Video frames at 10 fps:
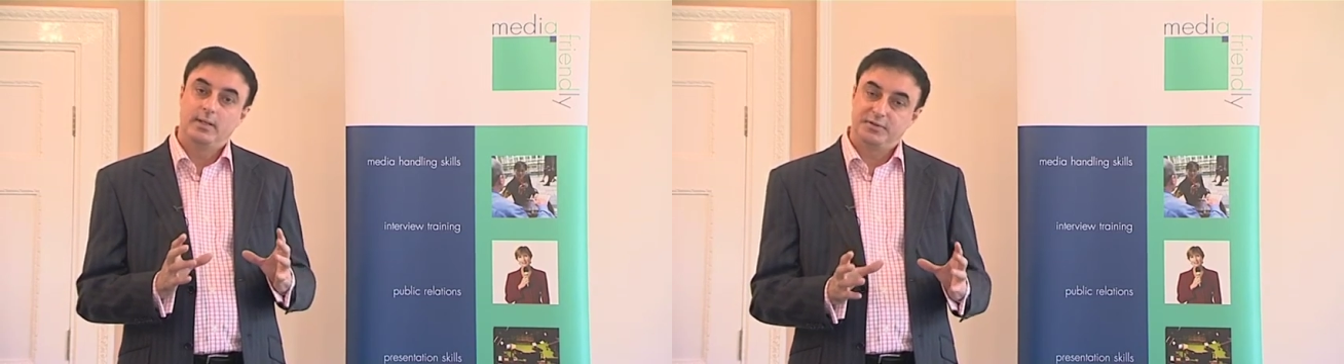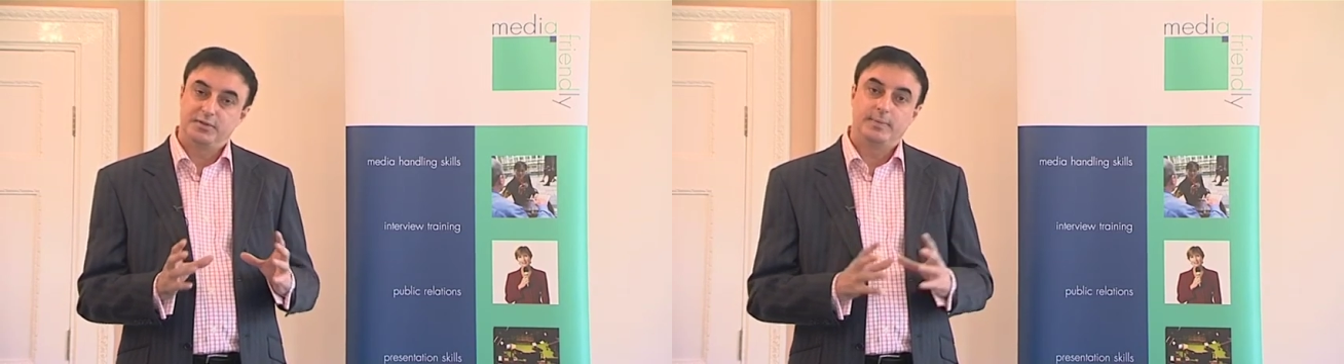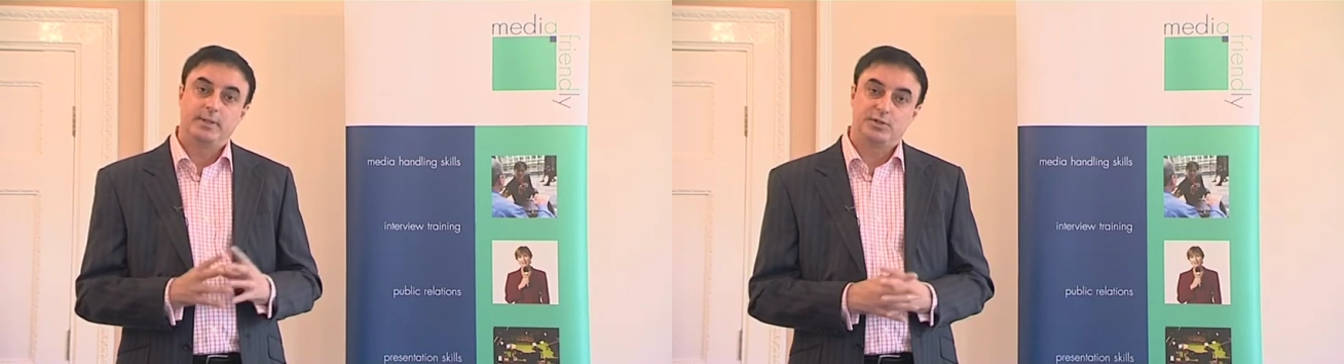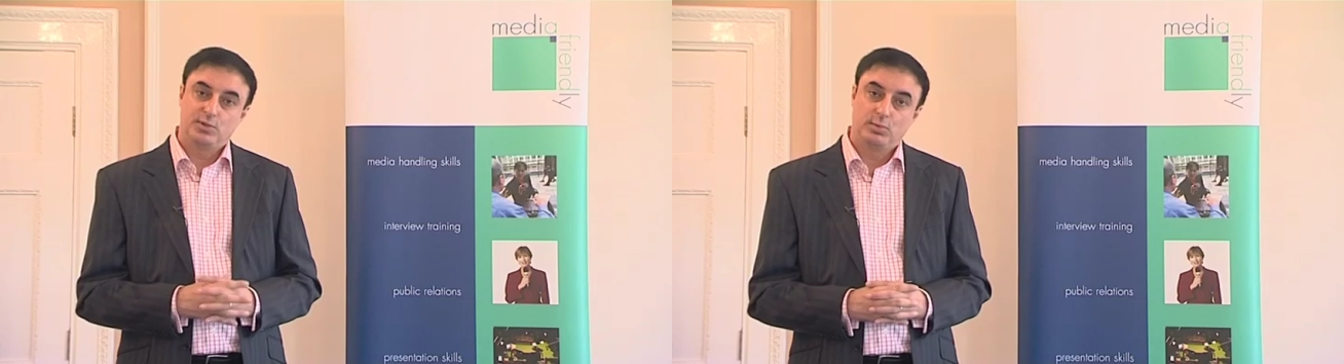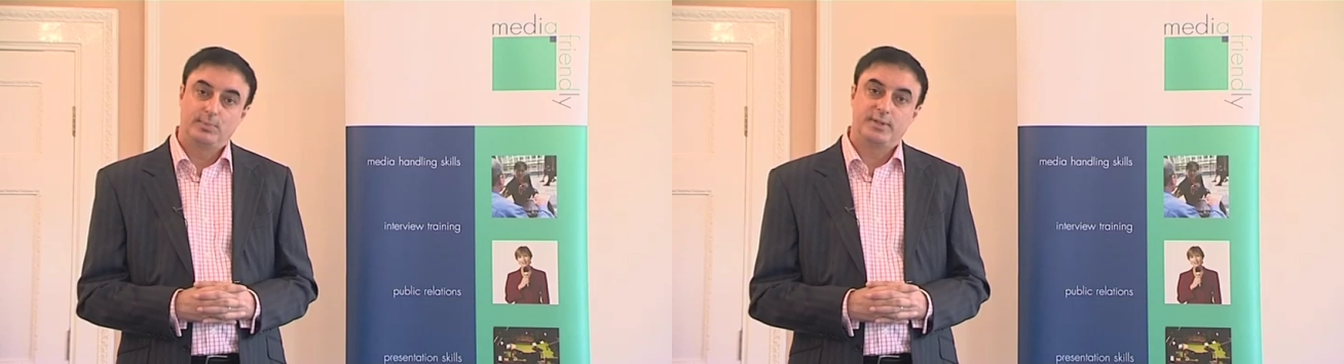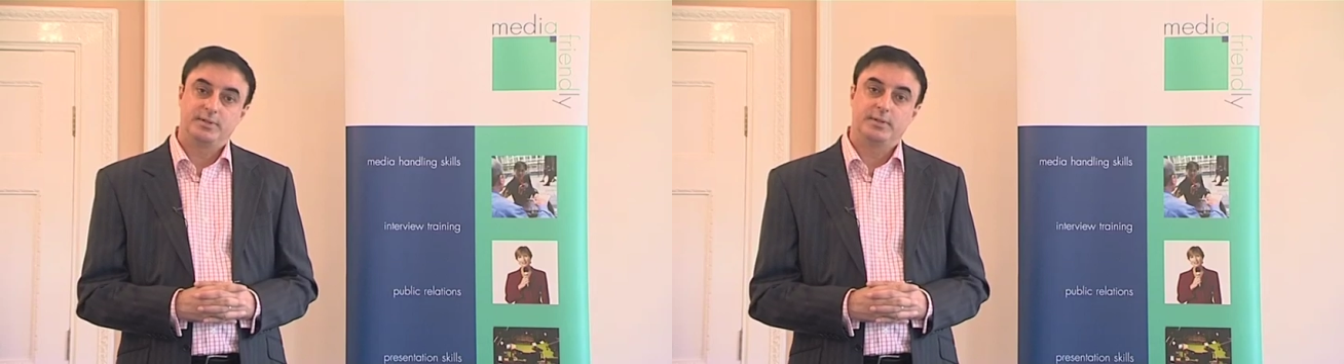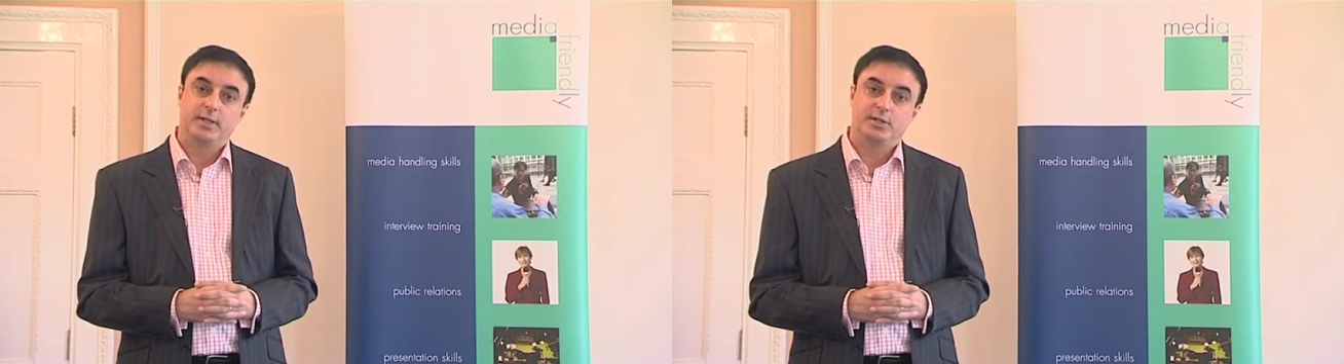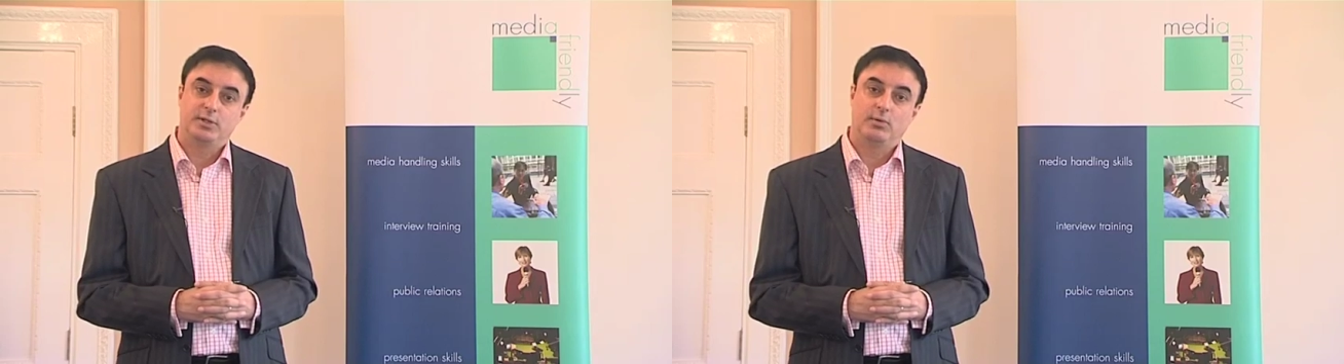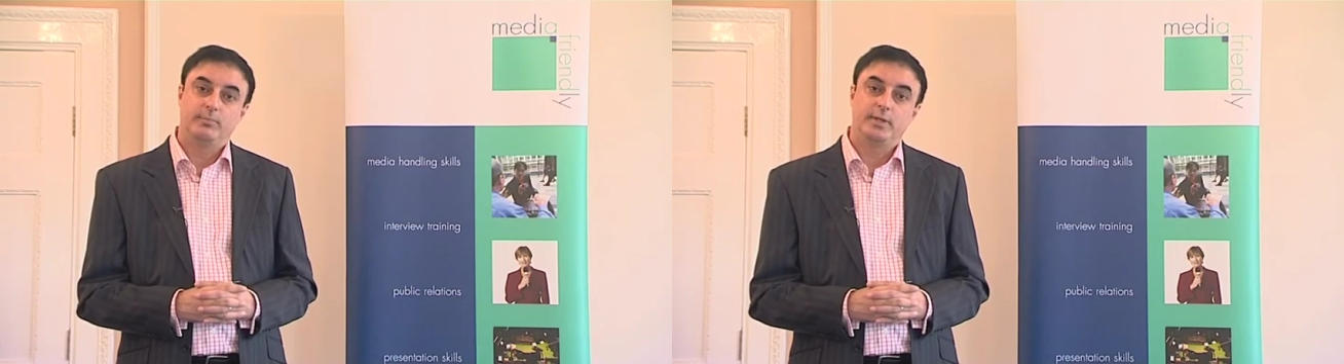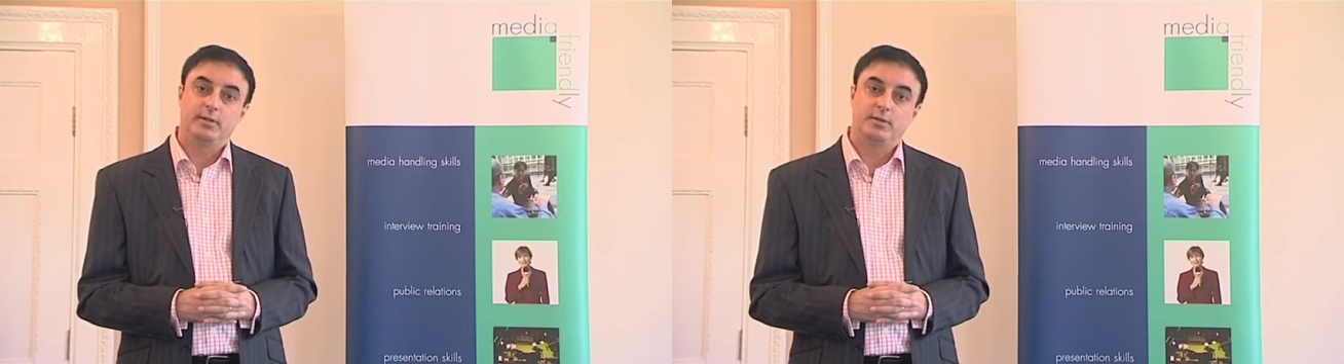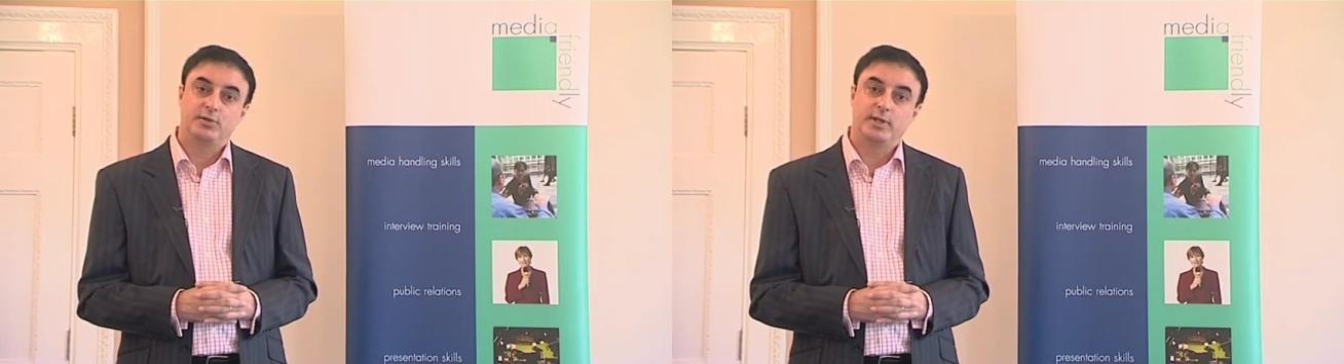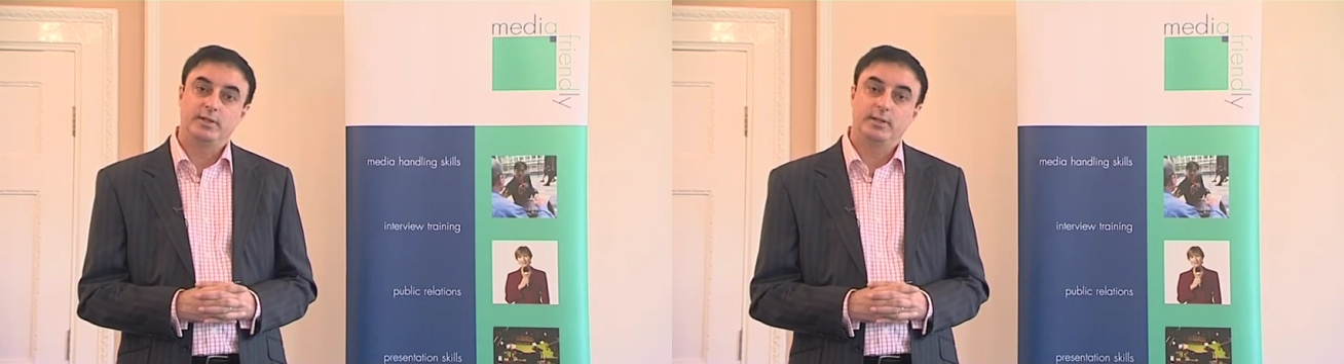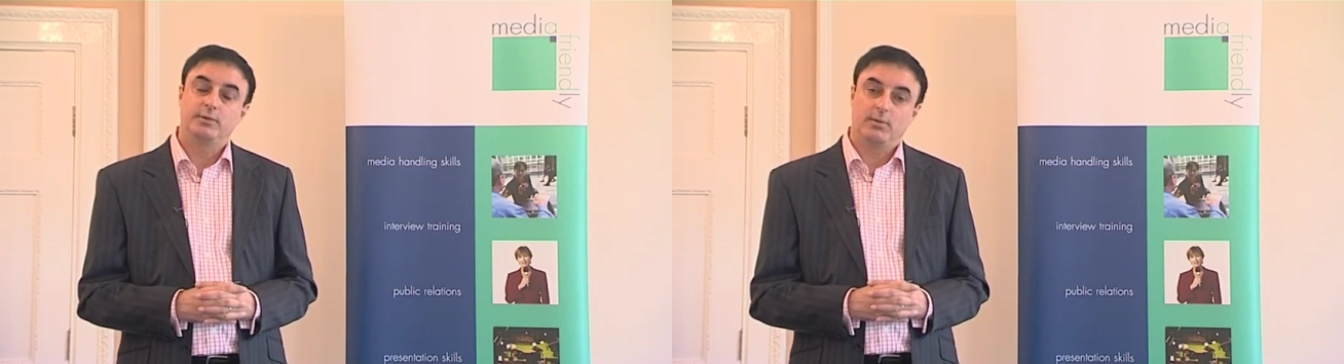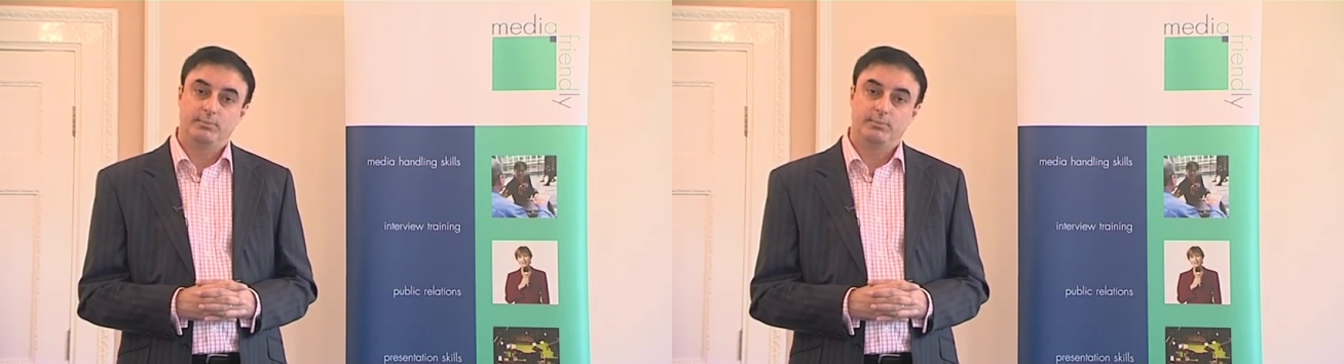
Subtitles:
This has been a short presentation on media training